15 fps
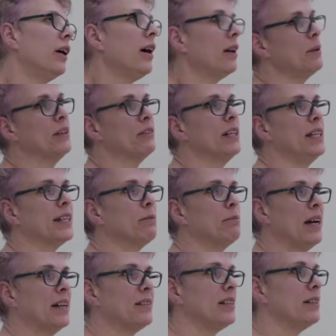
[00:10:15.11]
and be really
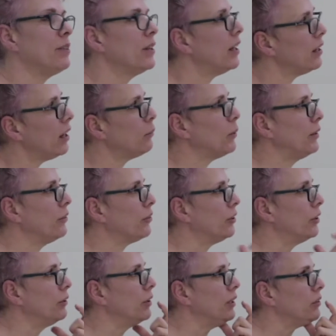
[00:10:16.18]
competitive. And then I went
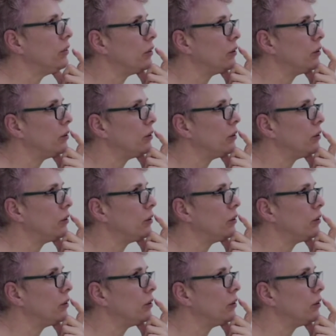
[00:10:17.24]
through this